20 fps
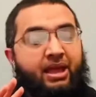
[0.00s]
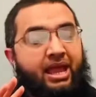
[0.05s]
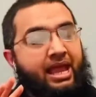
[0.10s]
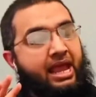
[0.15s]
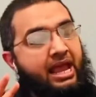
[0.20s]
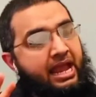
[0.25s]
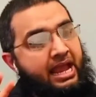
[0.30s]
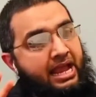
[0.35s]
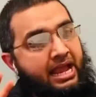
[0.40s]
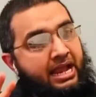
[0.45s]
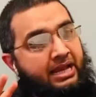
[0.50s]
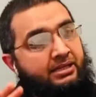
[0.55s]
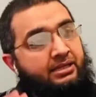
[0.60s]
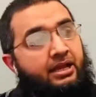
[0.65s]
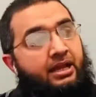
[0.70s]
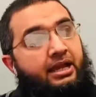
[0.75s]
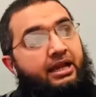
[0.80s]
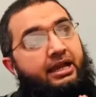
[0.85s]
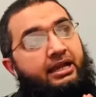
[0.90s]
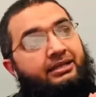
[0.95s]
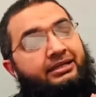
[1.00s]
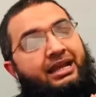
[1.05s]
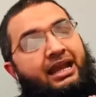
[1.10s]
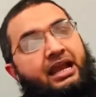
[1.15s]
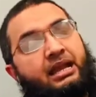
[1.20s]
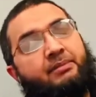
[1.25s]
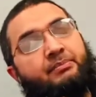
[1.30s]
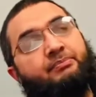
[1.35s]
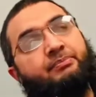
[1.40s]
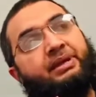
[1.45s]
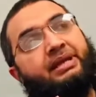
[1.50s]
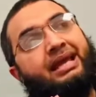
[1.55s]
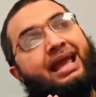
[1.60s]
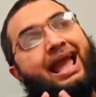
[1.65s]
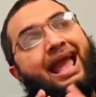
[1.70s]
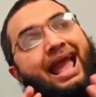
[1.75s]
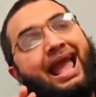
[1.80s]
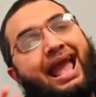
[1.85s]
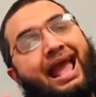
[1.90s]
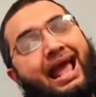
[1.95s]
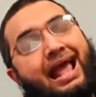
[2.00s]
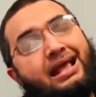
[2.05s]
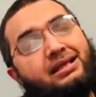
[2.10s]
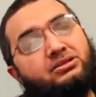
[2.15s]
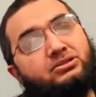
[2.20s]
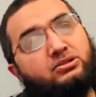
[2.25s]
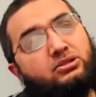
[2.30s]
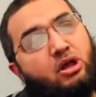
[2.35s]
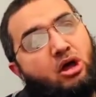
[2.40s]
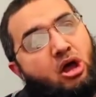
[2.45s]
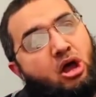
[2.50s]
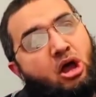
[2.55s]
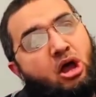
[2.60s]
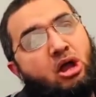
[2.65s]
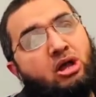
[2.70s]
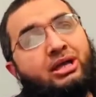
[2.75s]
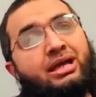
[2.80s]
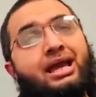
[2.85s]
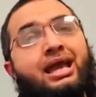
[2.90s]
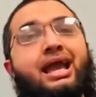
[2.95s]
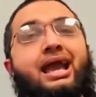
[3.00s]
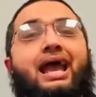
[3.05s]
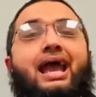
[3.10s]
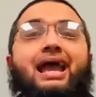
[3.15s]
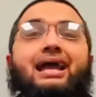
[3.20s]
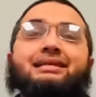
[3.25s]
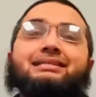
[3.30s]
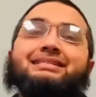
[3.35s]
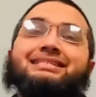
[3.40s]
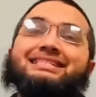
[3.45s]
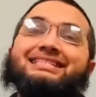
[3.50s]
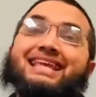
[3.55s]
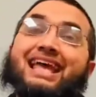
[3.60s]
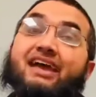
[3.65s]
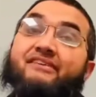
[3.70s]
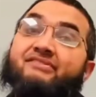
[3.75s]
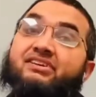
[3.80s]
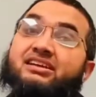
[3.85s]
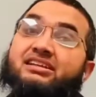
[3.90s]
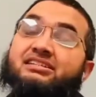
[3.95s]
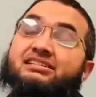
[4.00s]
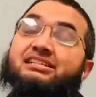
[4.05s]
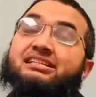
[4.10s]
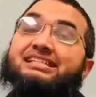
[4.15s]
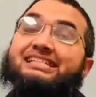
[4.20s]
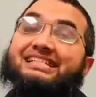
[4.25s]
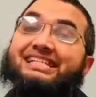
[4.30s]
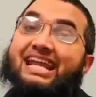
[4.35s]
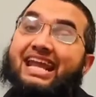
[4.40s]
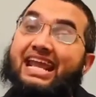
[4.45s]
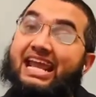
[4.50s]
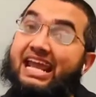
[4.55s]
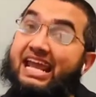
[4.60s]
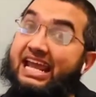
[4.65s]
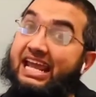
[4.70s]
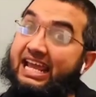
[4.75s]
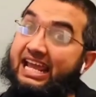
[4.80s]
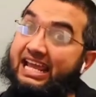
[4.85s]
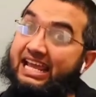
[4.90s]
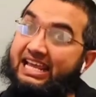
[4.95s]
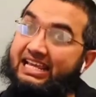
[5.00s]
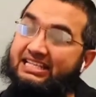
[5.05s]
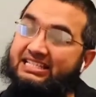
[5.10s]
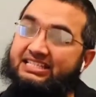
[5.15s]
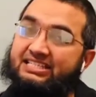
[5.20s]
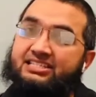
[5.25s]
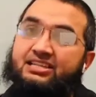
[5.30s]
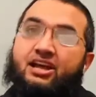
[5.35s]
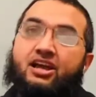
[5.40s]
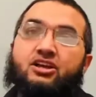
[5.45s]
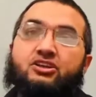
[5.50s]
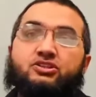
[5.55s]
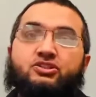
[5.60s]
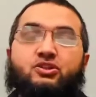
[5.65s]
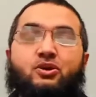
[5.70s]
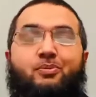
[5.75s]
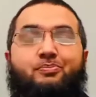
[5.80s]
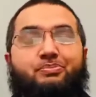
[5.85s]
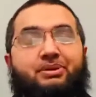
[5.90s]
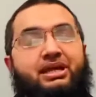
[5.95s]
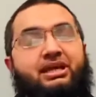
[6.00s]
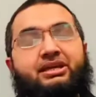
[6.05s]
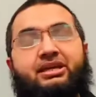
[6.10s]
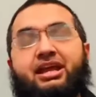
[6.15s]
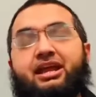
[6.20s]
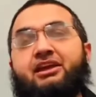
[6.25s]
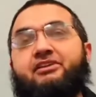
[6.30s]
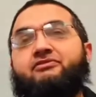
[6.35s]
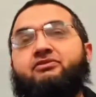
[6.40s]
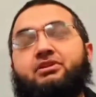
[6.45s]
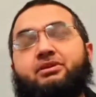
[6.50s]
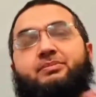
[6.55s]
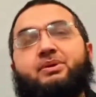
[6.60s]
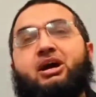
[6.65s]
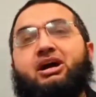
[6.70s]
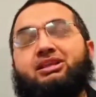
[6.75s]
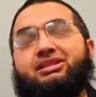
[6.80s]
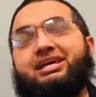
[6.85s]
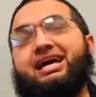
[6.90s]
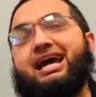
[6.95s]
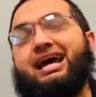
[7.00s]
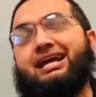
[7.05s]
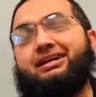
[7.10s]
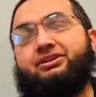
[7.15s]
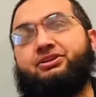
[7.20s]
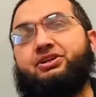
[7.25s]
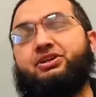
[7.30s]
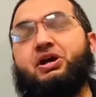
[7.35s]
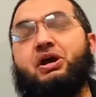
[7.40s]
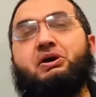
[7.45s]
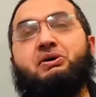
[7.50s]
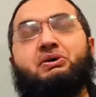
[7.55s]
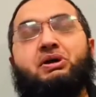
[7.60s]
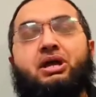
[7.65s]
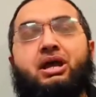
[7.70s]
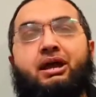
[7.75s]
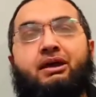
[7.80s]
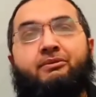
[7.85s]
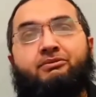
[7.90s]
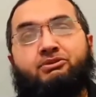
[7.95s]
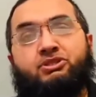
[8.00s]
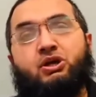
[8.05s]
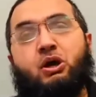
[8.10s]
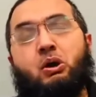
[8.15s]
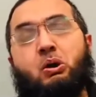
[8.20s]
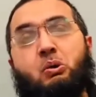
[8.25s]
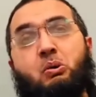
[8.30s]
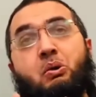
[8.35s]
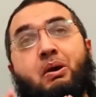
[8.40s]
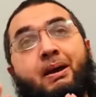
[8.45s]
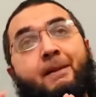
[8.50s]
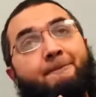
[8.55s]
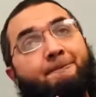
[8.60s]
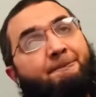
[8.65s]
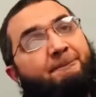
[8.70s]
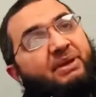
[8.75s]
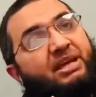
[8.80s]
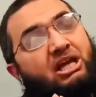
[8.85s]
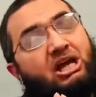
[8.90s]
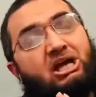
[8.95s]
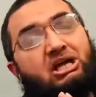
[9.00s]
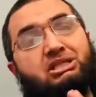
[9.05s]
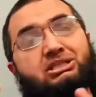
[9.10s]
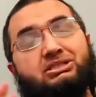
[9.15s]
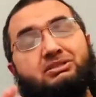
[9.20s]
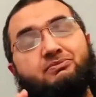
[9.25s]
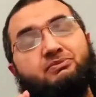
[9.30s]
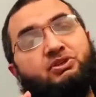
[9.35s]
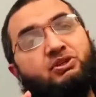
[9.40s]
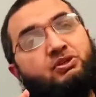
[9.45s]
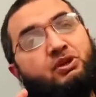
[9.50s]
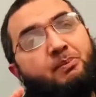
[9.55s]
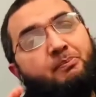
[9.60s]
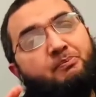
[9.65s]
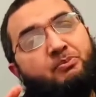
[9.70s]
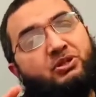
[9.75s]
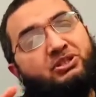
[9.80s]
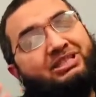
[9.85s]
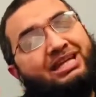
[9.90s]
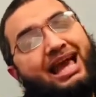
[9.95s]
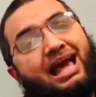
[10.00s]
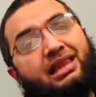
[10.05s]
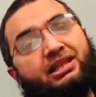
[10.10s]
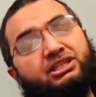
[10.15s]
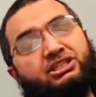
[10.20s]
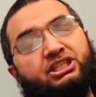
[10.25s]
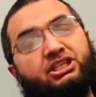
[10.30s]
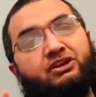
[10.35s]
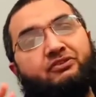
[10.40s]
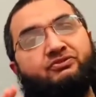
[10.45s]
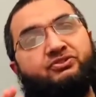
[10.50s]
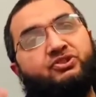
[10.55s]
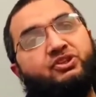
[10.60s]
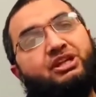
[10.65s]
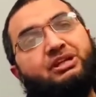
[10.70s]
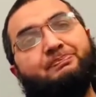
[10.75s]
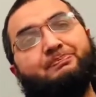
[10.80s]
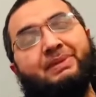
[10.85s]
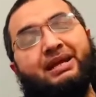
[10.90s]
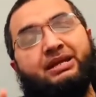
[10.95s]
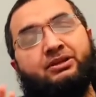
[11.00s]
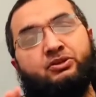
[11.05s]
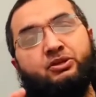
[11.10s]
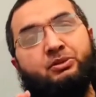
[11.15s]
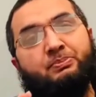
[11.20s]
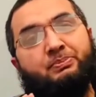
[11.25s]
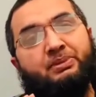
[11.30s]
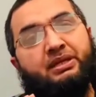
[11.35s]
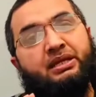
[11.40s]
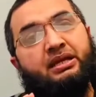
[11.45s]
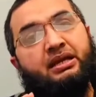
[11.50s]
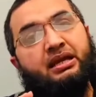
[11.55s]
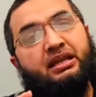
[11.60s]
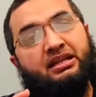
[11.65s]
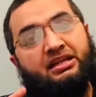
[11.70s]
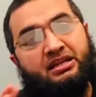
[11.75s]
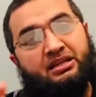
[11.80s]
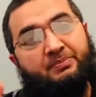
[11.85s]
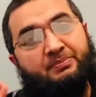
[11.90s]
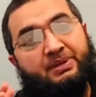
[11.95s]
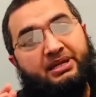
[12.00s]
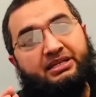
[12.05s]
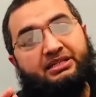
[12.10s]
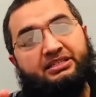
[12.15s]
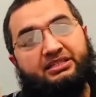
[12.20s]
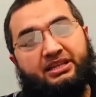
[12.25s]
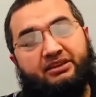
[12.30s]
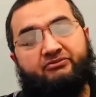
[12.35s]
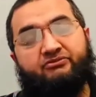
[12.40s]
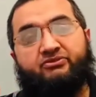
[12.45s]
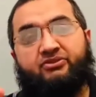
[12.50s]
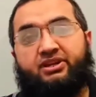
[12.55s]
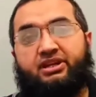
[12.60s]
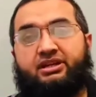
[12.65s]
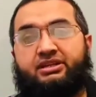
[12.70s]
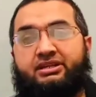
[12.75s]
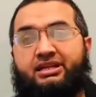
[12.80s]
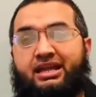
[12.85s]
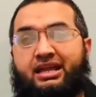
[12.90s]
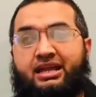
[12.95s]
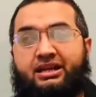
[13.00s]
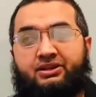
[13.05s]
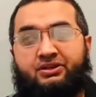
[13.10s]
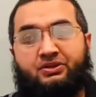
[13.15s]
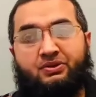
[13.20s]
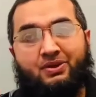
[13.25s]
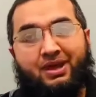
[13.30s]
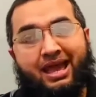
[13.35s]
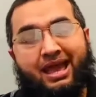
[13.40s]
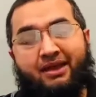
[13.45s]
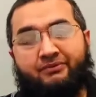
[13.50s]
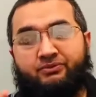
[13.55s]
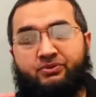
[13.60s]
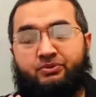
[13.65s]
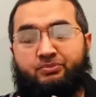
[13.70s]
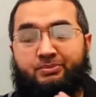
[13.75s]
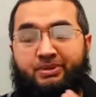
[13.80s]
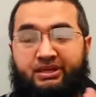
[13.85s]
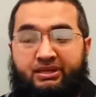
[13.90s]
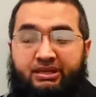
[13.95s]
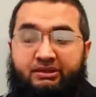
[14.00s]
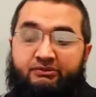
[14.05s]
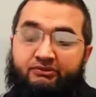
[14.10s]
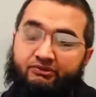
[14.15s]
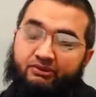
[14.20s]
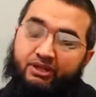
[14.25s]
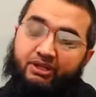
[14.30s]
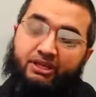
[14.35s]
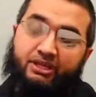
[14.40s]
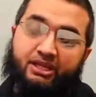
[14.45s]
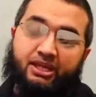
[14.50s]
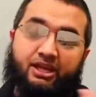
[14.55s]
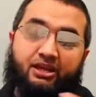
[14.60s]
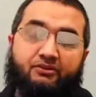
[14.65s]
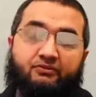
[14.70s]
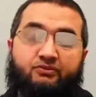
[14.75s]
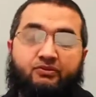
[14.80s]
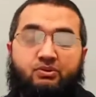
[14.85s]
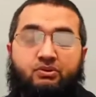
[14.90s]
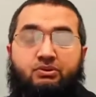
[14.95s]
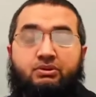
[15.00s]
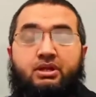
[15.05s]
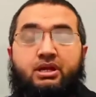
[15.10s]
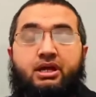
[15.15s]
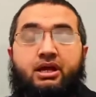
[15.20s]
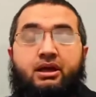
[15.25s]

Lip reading: and it can be as long as 7 days. So be careful about that, So because, modality of treatment could be a little bit different, and you have to be really careful